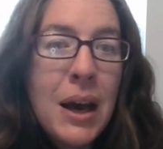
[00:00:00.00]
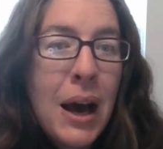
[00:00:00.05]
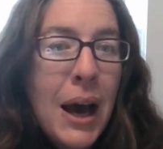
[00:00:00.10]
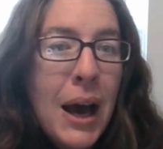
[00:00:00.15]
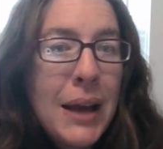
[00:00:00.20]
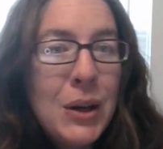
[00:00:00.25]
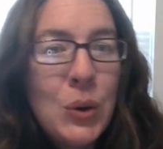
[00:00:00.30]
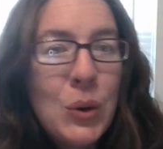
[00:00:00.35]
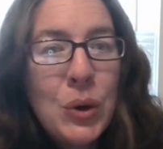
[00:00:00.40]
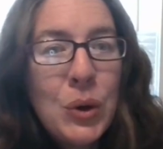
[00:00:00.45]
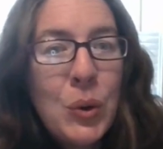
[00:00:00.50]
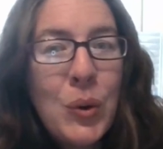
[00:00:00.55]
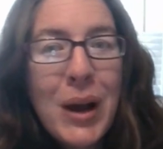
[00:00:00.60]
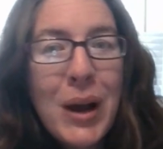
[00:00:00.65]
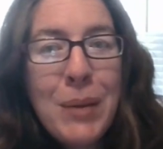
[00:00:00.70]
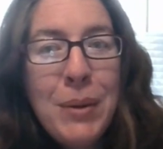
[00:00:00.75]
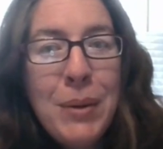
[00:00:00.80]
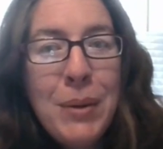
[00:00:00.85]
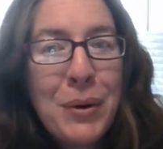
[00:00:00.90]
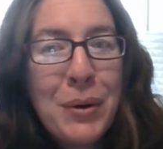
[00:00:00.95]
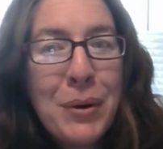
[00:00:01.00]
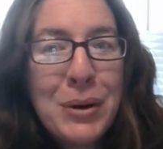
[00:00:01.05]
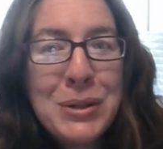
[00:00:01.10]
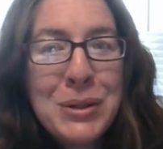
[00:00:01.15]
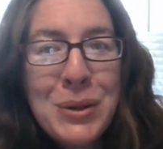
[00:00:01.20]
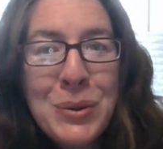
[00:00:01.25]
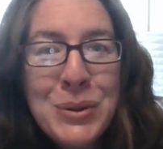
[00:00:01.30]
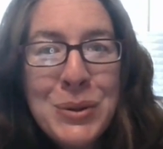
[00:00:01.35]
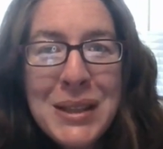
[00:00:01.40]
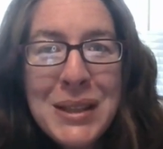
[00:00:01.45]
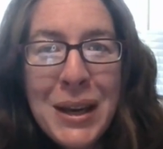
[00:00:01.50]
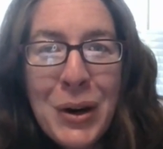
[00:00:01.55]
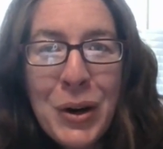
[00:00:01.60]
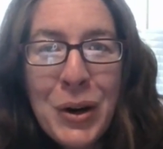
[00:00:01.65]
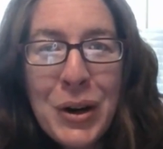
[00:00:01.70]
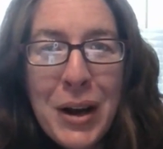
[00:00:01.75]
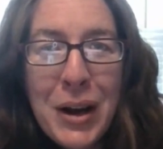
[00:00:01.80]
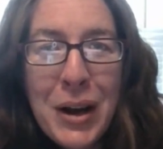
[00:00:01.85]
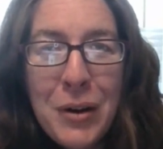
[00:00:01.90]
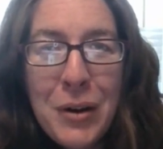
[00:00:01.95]
I don't know why people are so
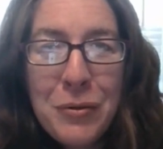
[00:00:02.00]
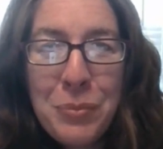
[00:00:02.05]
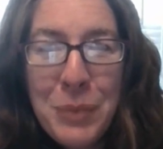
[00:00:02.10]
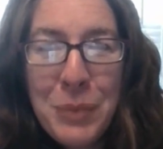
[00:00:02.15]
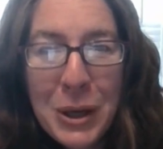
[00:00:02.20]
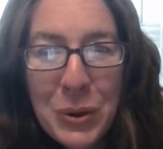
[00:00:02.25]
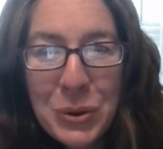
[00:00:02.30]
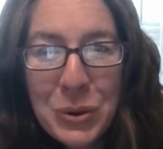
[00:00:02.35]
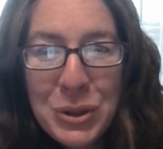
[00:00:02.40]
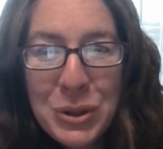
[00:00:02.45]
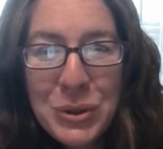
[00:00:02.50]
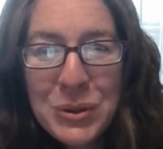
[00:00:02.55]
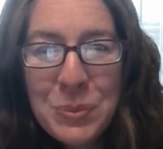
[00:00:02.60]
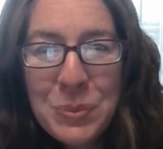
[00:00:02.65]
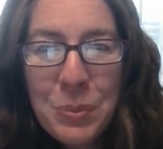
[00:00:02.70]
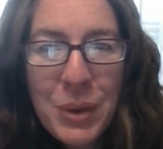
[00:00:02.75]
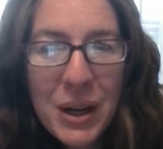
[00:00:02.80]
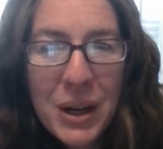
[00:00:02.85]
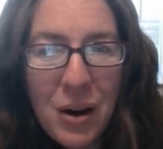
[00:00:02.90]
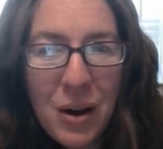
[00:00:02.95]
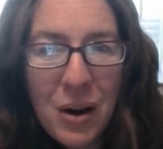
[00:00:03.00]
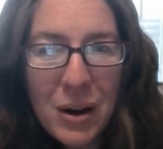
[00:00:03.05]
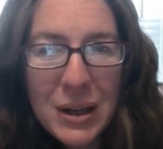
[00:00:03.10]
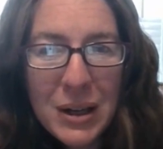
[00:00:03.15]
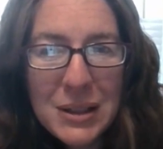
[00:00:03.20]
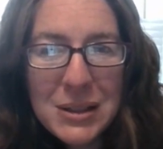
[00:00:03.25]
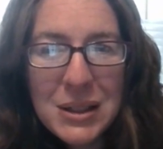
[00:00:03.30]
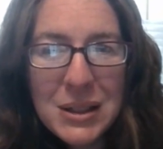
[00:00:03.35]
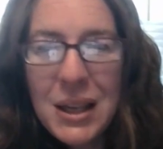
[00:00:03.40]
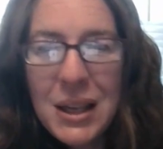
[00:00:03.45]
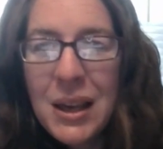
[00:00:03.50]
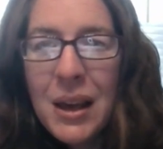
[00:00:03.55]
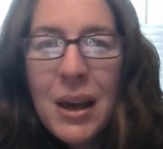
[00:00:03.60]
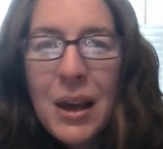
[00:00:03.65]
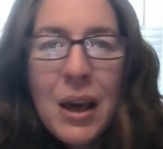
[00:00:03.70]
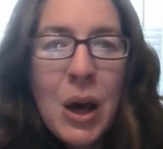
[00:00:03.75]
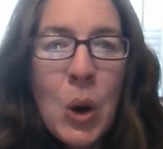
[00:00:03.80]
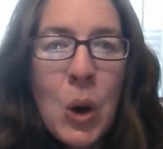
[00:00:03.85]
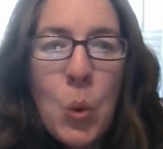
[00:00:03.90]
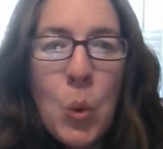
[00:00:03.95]
scared of pickle juice, but honestly,
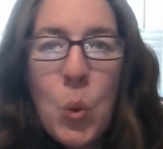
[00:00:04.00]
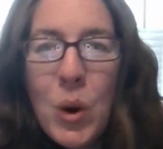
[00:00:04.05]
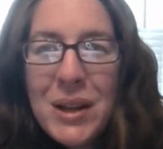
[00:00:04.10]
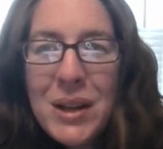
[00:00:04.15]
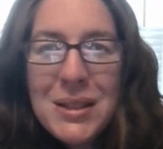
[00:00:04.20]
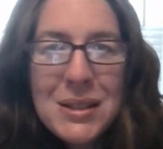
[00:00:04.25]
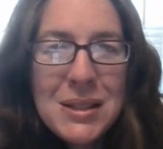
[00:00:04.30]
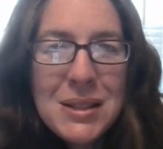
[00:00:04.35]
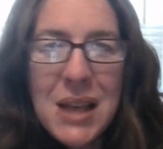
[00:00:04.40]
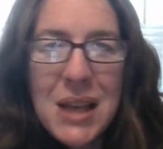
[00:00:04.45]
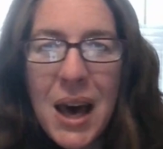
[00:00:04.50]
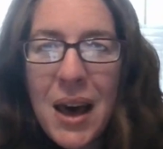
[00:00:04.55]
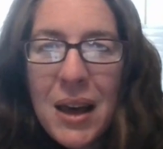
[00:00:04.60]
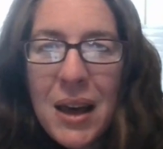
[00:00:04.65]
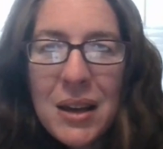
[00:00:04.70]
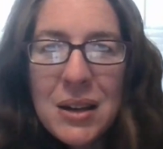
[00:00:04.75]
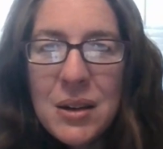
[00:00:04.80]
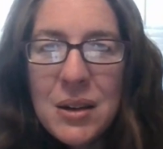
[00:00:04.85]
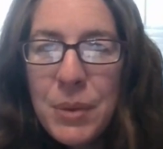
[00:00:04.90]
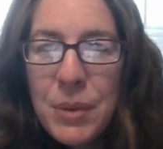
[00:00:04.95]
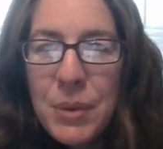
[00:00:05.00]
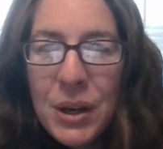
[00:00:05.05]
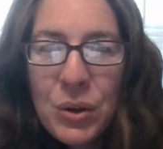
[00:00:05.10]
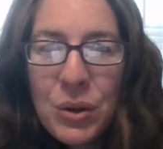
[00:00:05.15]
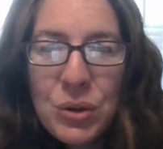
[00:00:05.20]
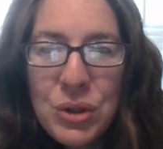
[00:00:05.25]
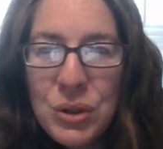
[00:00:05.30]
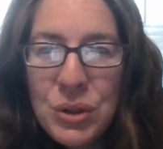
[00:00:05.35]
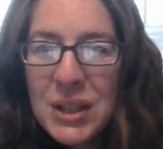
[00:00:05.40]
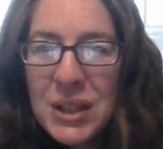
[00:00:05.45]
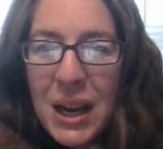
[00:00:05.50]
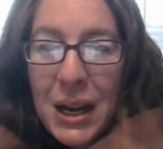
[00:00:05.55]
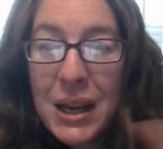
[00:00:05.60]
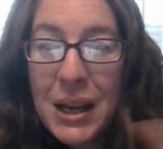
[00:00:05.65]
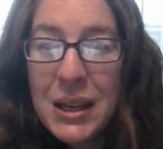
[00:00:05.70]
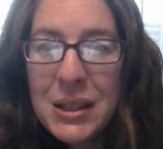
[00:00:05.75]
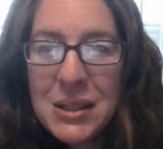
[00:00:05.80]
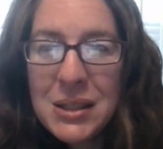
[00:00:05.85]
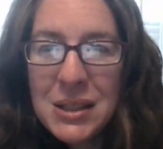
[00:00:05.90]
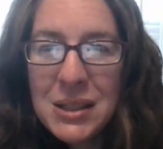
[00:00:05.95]
once that pickle juice kind of
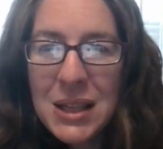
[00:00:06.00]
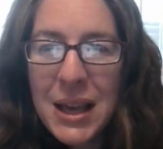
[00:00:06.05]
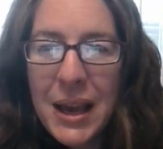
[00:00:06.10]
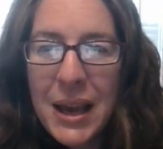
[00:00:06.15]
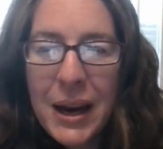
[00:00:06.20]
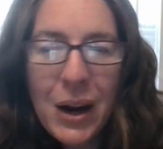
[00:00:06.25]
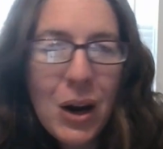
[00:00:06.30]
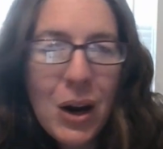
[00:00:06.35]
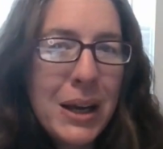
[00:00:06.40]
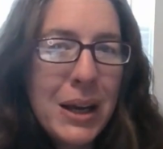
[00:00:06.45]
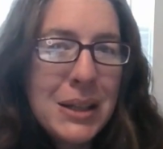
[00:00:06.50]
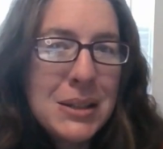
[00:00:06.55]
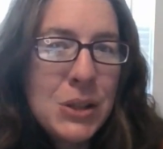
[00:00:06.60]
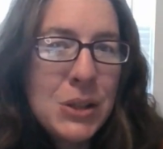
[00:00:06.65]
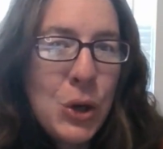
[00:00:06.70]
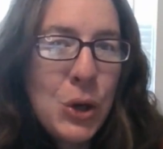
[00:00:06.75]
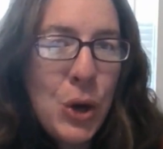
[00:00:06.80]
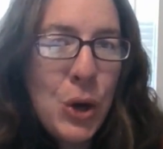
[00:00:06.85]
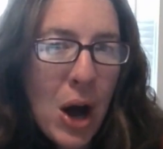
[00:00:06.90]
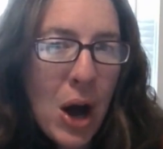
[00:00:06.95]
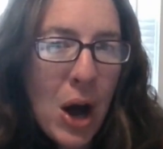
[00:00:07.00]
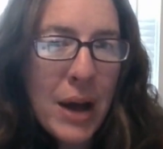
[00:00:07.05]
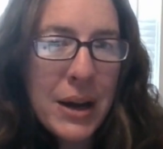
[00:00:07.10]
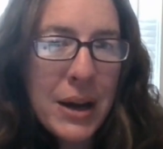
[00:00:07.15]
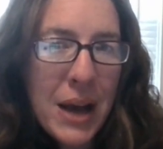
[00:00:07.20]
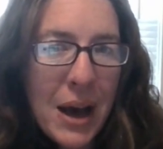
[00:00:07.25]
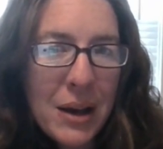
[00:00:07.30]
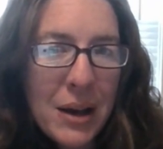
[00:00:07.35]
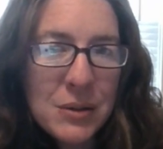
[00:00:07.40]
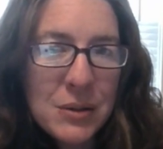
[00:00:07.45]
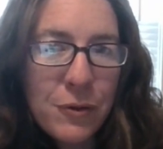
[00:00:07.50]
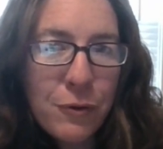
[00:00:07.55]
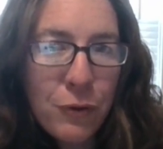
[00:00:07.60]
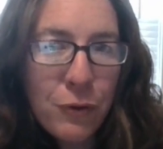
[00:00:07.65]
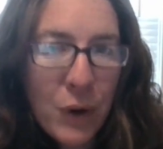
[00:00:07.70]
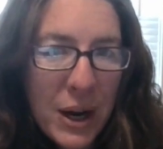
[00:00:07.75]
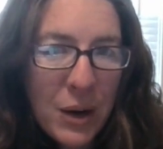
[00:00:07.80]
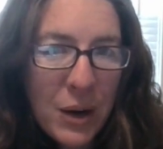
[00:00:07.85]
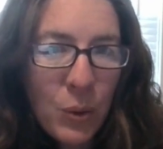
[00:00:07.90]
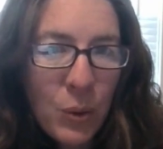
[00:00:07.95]
hits the air, it's not as
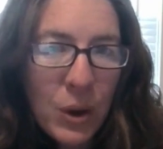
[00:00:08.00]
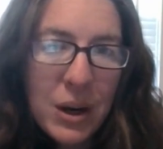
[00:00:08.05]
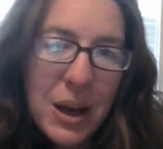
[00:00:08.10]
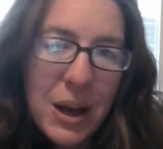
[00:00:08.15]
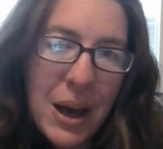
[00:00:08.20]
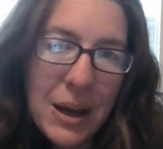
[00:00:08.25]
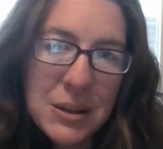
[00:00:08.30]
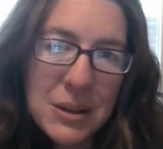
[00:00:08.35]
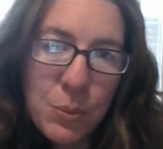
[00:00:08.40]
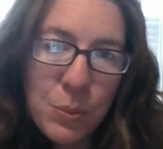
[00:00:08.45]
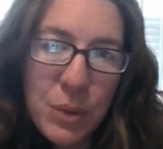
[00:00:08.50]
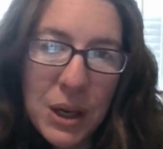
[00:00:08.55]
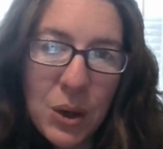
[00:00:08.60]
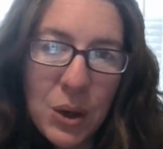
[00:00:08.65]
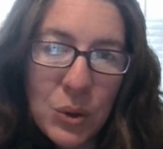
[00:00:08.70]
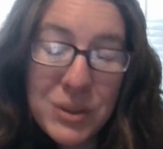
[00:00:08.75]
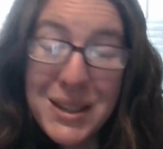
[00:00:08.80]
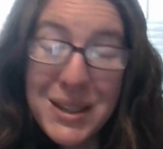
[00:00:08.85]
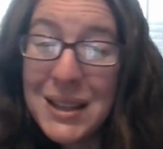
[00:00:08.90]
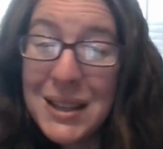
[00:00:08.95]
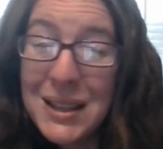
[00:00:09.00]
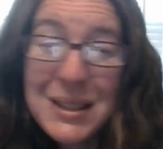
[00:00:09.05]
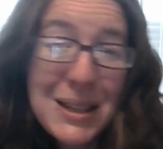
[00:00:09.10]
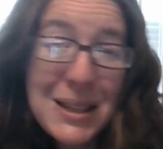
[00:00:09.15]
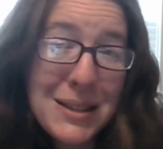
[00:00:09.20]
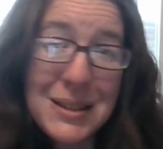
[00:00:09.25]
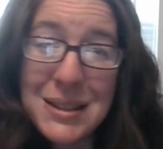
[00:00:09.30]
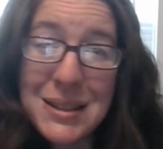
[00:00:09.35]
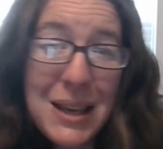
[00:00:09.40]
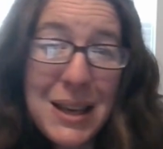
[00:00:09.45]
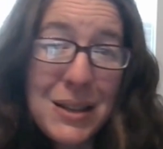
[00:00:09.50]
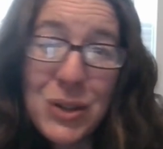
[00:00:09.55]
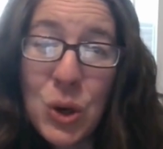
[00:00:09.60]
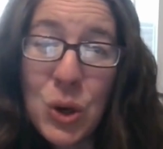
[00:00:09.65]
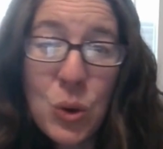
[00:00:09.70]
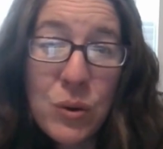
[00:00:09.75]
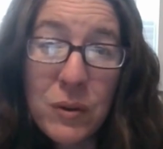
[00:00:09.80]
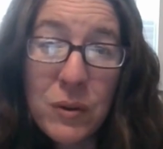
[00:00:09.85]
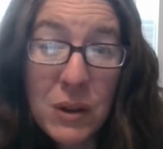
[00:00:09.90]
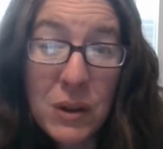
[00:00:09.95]
fragrant as pickles and it doesn't taste
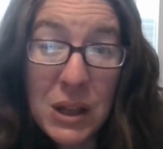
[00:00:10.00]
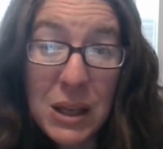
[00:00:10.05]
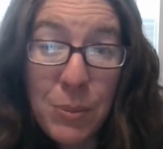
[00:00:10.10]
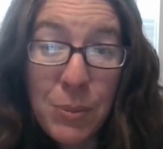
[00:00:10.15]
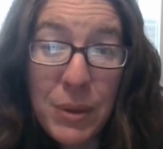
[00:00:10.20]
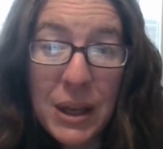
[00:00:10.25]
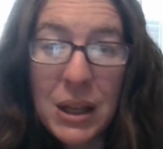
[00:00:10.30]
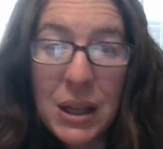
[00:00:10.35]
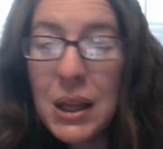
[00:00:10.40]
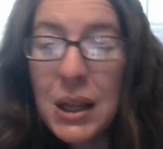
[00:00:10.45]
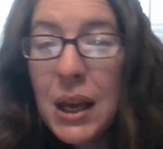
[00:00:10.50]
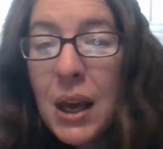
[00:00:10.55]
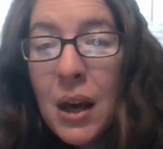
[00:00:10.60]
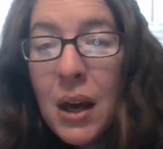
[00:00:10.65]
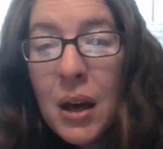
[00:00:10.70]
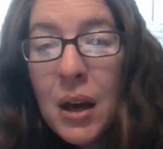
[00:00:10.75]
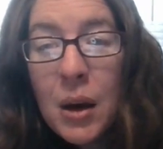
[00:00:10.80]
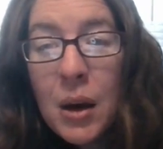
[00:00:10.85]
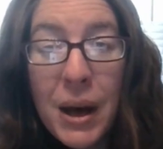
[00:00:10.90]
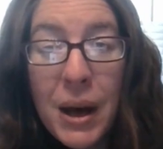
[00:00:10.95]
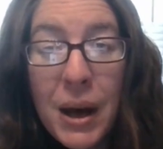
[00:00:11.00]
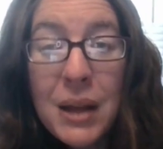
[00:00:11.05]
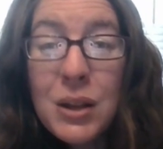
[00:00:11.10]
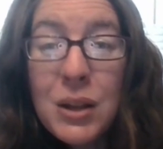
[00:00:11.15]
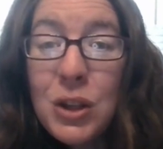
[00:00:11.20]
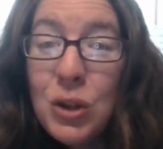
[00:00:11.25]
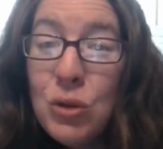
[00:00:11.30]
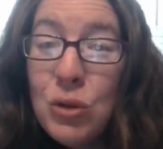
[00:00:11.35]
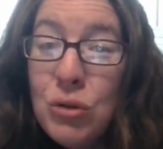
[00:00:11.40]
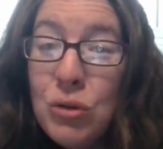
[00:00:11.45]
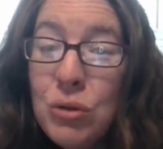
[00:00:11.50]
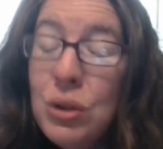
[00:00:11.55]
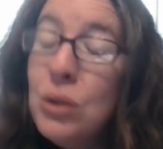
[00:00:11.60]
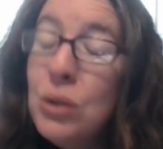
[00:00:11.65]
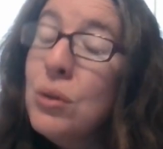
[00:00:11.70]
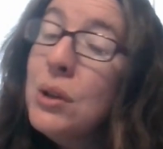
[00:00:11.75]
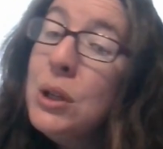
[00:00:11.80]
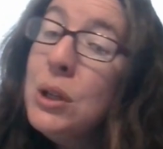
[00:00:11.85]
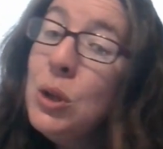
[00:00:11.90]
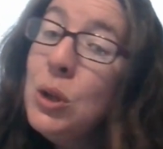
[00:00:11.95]
overly pickly. But you do
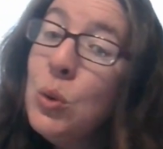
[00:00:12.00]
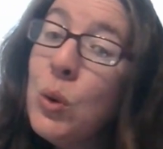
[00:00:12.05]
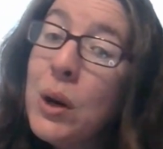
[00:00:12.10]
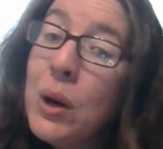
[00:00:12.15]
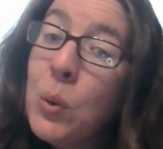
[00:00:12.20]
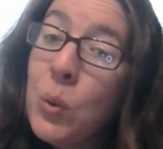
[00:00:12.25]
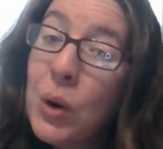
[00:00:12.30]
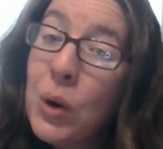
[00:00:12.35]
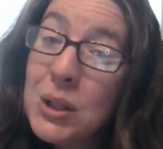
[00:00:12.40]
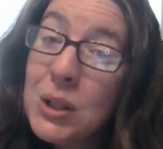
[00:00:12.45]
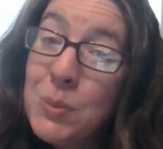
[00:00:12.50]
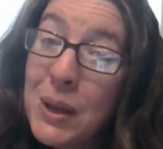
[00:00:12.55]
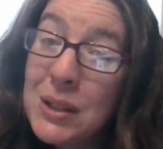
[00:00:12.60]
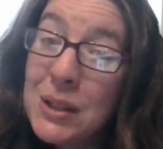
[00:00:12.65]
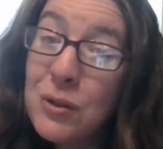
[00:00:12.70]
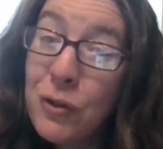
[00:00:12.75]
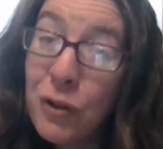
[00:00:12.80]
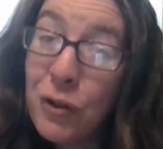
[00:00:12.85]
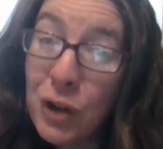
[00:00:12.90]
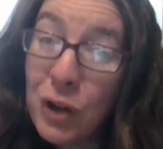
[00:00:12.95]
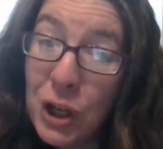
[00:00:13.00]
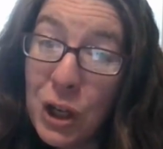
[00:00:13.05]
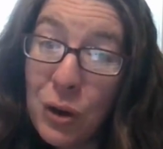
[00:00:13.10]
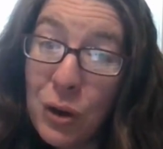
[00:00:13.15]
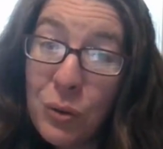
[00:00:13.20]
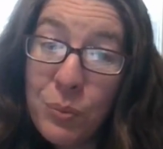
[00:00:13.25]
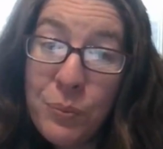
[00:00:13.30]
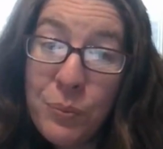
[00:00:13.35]
you and do what works best for you.